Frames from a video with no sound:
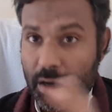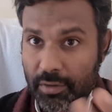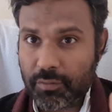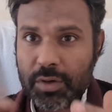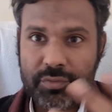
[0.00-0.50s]

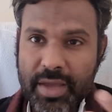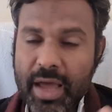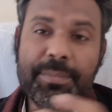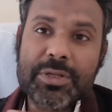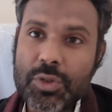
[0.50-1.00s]
of what we
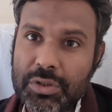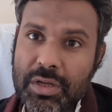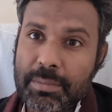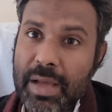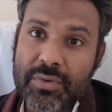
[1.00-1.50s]
have been
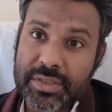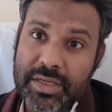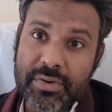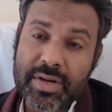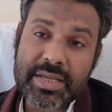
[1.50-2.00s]
talking about
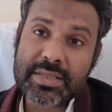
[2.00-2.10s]
here